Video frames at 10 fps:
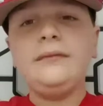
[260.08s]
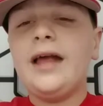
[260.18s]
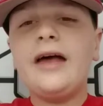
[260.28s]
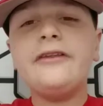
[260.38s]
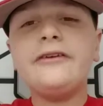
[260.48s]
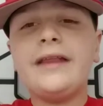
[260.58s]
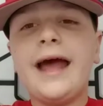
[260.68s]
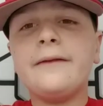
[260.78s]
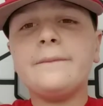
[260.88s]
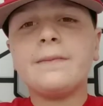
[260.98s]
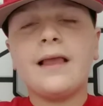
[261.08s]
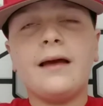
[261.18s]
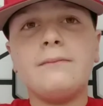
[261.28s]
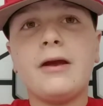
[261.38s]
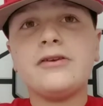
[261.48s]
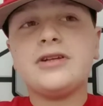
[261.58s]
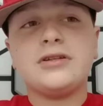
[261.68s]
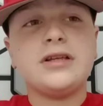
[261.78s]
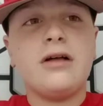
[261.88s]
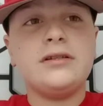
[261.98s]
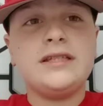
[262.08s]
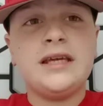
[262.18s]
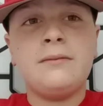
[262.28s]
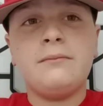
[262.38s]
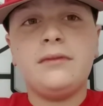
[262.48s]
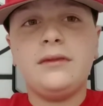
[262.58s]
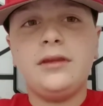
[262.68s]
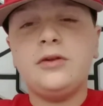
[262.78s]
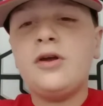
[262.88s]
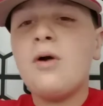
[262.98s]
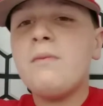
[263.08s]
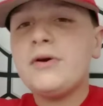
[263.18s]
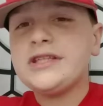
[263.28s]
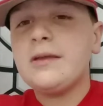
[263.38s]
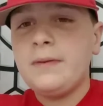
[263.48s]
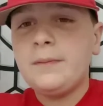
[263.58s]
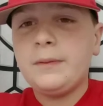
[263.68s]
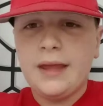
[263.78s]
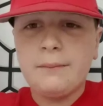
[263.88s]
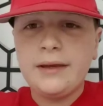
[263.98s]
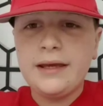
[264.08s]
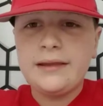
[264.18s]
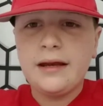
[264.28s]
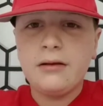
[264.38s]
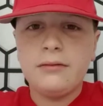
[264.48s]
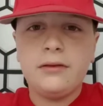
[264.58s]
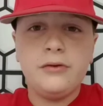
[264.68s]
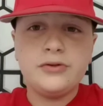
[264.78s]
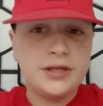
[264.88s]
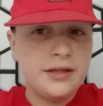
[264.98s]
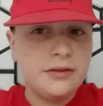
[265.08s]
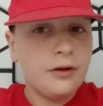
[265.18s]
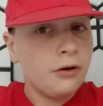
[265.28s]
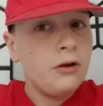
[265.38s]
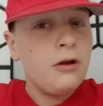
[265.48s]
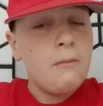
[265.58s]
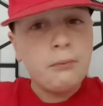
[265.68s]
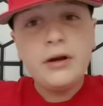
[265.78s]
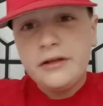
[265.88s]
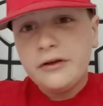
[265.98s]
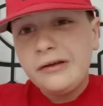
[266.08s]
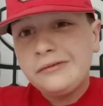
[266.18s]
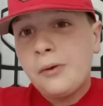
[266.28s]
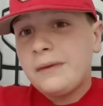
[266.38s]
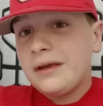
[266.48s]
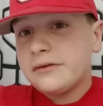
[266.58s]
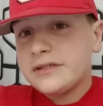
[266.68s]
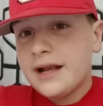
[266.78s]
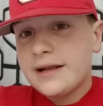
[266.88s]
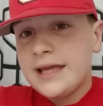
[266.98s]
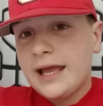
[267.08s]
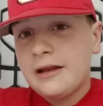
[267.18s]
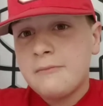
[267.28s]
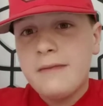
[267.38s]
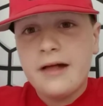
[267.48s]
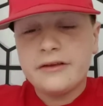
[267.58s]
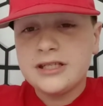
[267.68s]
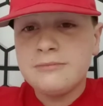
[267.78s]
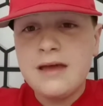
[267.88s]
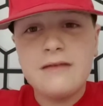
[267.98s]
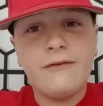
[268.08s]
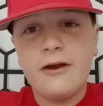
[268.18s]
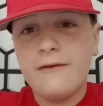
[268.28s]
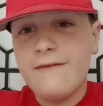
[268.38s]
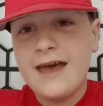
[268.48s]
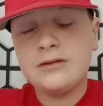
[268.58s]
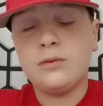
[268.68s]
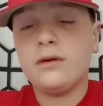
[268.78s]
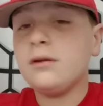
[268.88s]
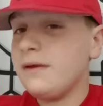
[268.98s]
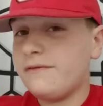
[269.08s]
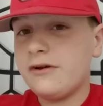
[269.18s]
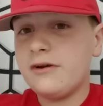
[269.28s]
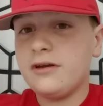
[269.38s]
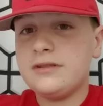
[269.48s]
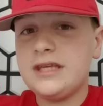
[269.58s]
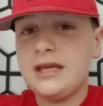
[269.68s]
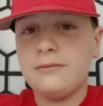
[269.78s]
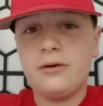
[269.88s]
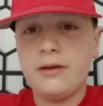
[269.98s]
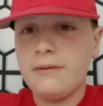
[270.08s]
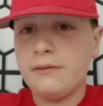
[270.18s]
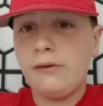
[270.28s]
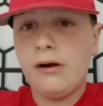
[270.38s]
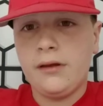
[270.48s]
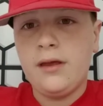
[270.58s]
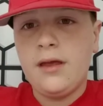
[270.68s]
other than that, Mariners are a solid team. You know most of the people that played there. Usually they're pretty good. Domingo Santana, Mallex Smith, very fast. We're going to be a very good team, don't get me wrong.